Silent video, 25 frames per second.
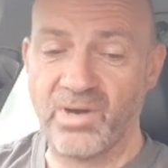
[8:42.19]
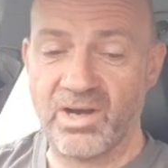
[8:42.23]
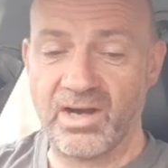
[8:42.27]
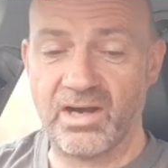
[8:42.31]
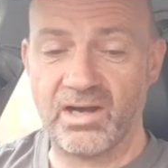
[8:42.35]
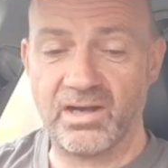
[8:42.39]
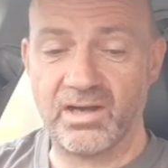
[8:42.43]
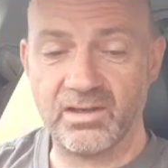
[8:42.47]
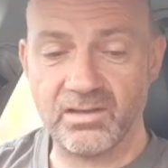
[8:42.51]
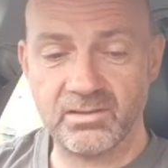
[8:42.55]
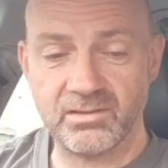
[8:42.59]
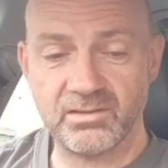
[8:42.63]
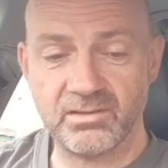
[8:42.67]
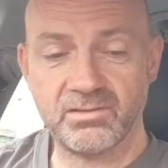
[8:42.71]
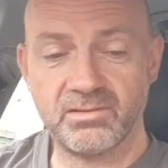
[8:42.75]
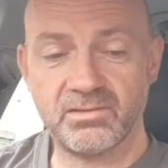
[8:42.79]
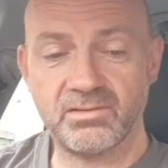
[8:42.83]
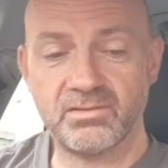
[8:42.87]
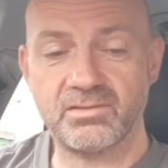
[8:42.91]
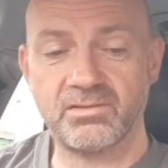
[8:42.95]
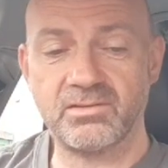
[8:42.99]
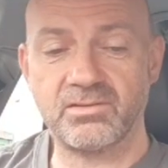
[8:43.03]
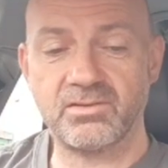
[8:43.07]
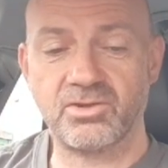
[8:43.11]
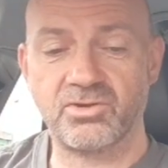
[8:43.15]
But
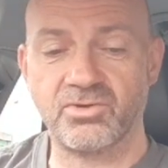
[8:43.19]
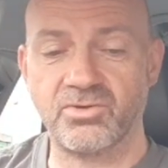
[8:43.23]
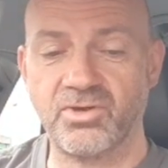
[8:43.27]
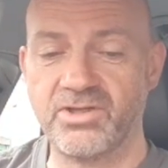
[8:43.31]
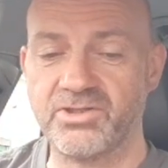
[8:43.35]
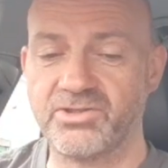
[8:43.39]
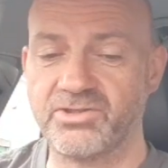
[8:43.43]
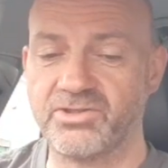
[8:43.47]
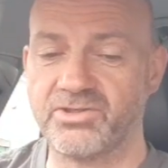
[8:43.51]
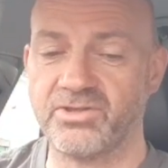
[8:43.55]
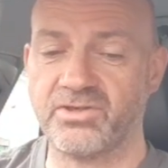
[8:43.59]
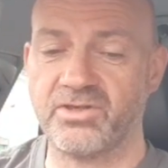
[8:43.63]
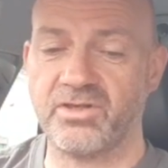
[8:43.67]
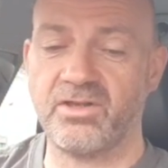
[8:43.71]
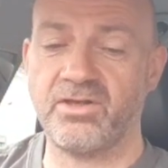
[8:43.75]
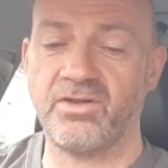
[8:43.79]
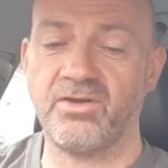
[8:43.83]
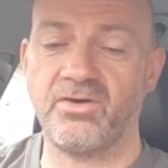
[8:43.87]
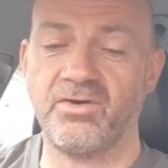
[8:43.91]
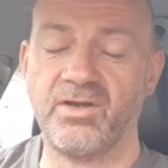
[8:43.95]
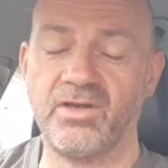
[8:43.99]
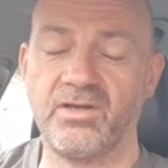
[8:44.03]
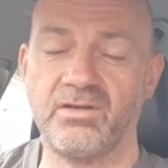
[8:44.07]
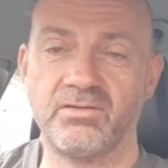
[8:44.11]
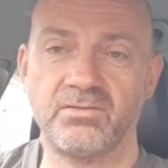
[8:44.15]
Creatures of
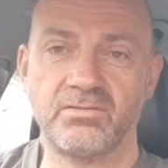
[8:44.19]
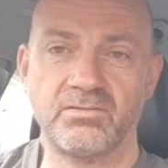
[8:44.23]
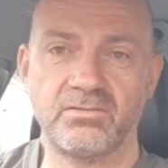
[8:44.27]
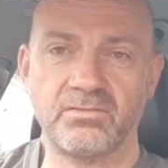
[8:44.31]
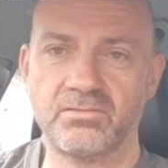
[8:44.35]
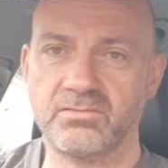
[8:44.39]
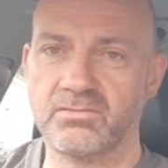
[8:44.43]
the Night,